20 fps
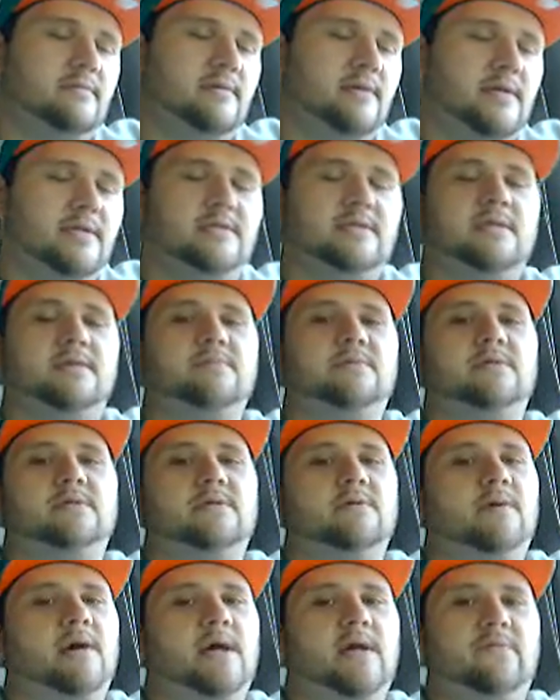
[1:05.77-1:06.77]
it seems as
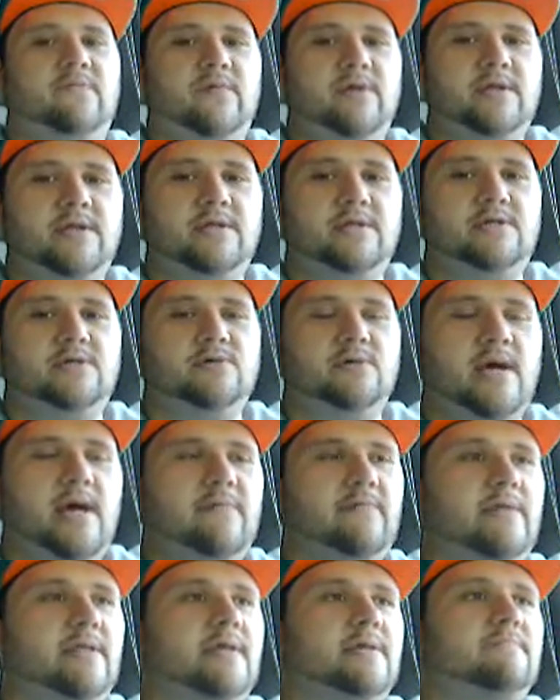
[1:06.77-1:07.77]
though I offended you
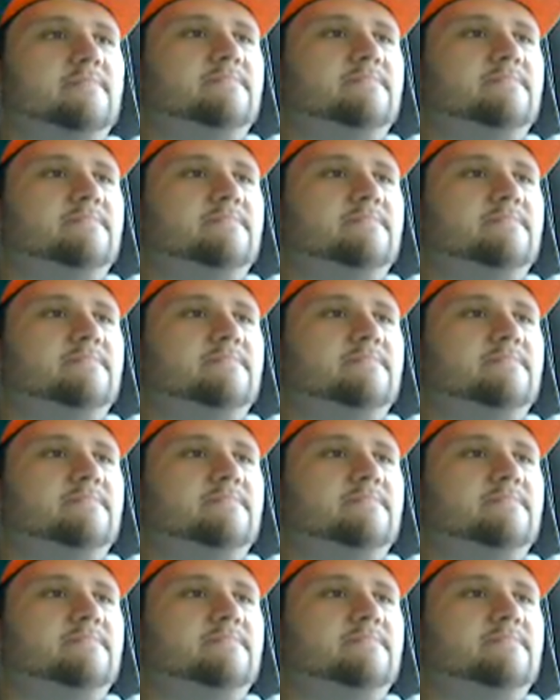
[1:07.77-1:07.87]
heavily.